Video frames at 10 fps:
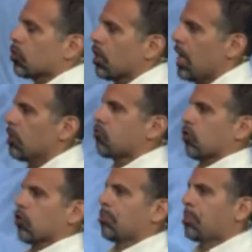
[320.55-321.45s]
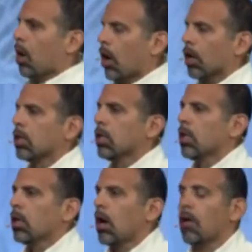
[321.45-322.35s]
an integral part
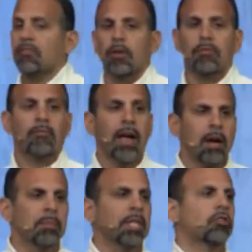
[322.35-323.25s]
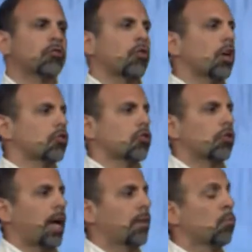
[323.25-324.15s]
of the family structure
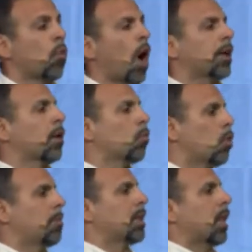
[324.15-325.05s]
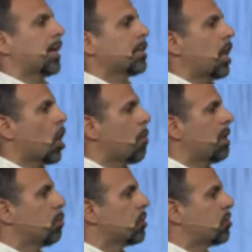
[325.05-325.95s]
and what a woman like
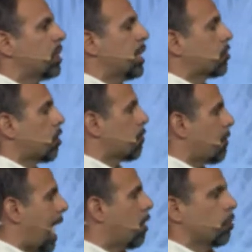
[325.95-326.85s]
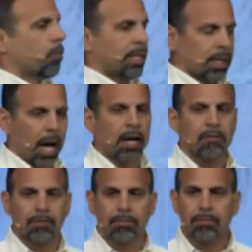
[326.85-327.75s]
Naomi would see as her value in life.